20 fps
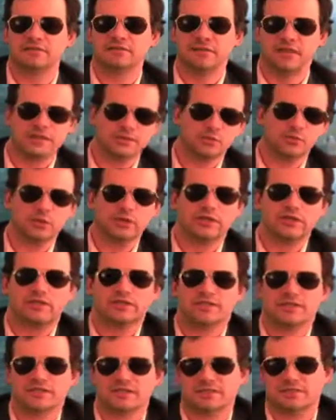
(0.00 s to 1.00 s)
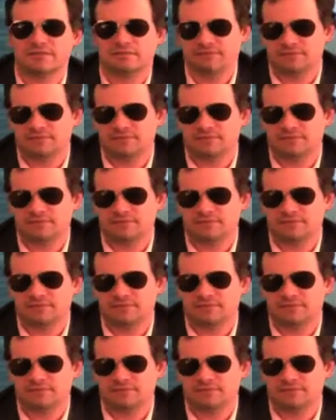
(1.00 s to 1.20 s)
That's what it is.